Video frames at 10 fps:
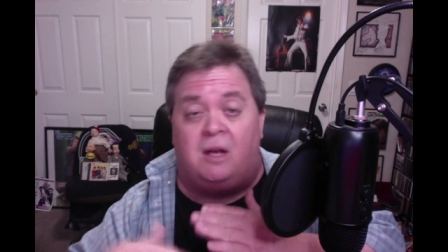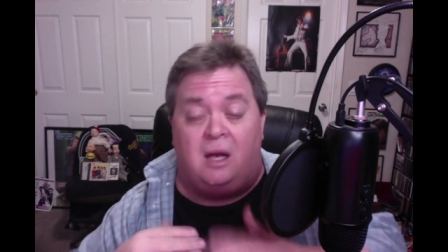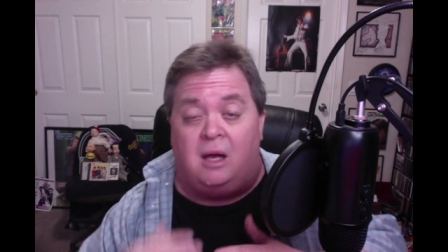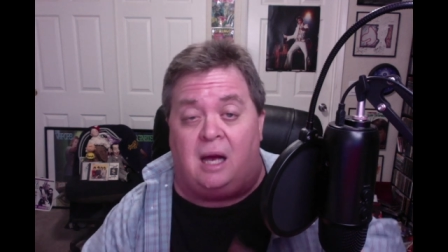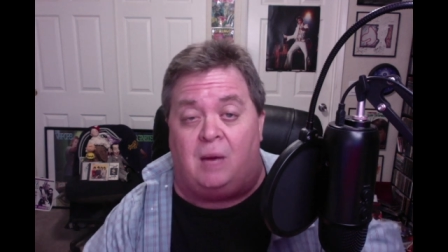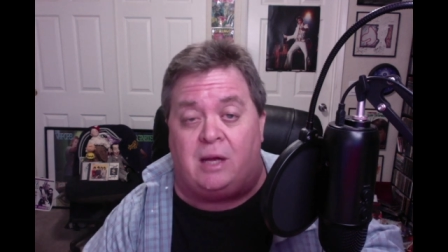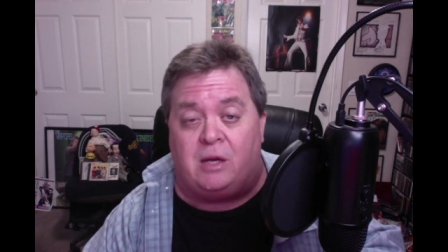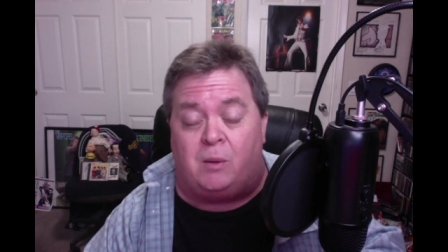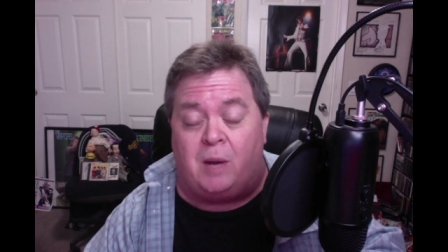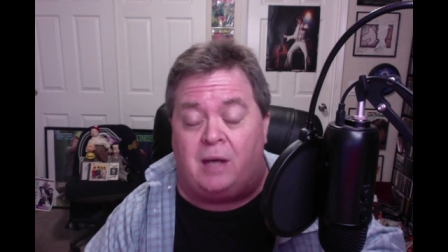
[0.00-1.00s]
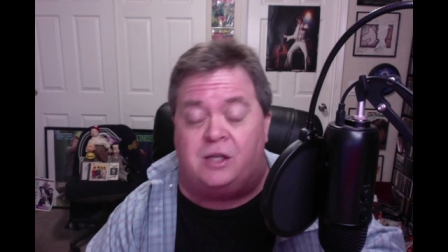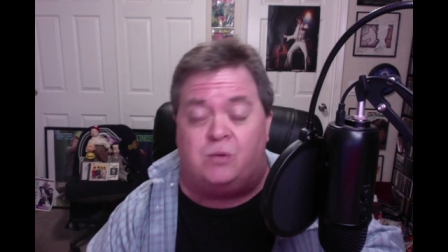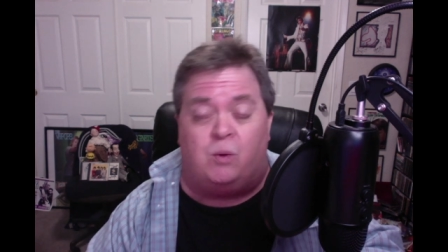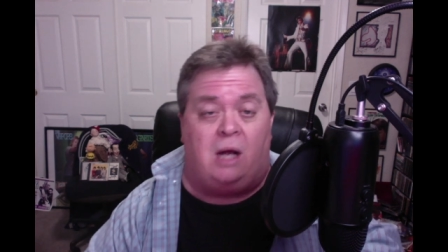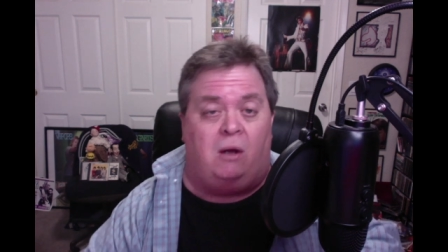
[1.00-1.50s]
uh, while they're around as
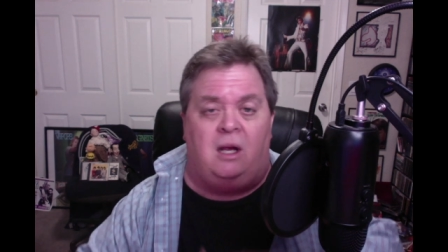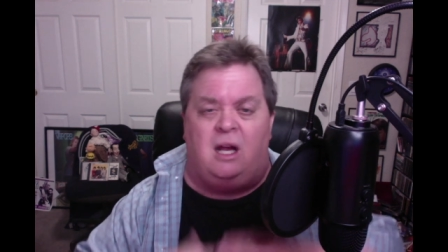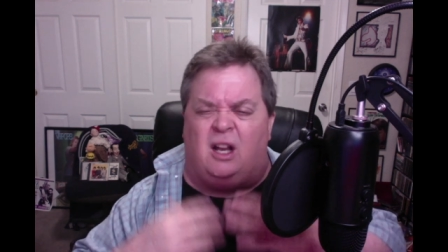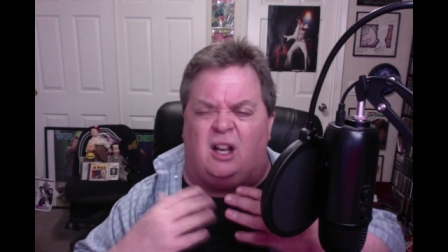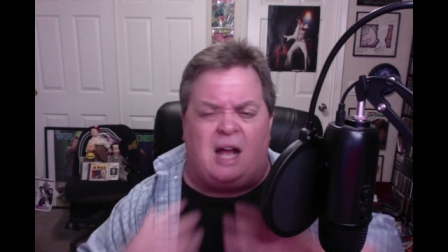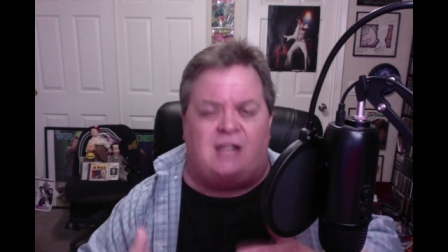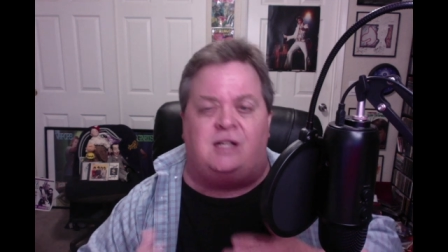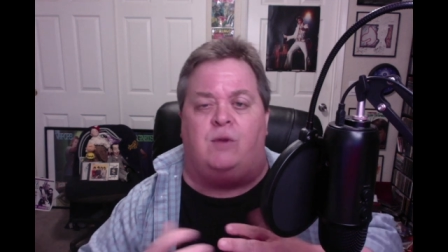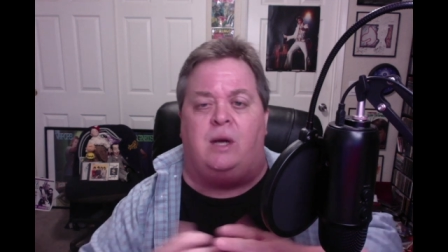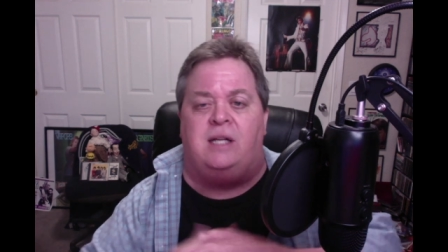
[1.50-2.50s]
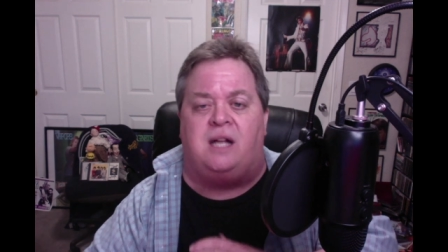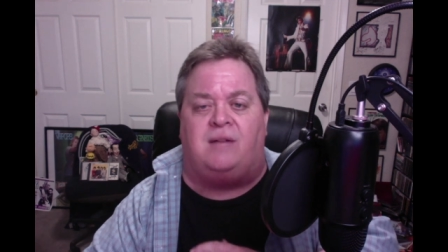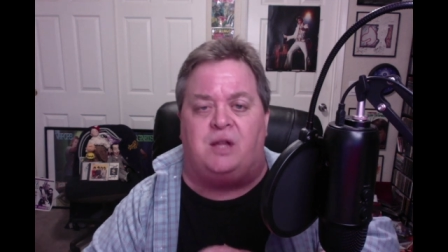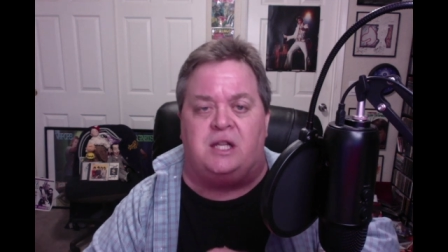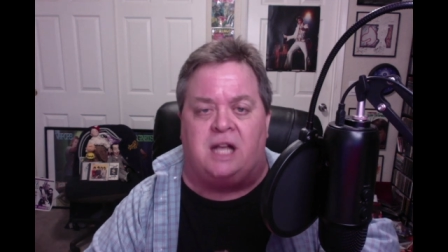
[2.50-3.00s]
well. Lots of great stuff on
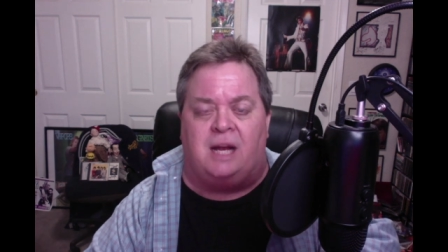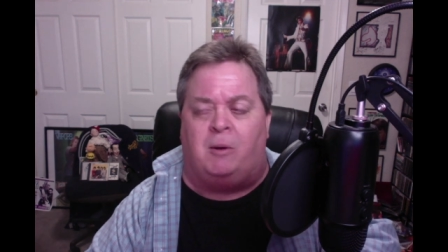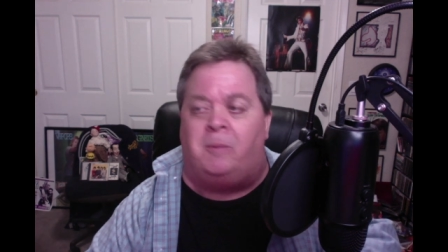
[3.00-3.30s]
this label.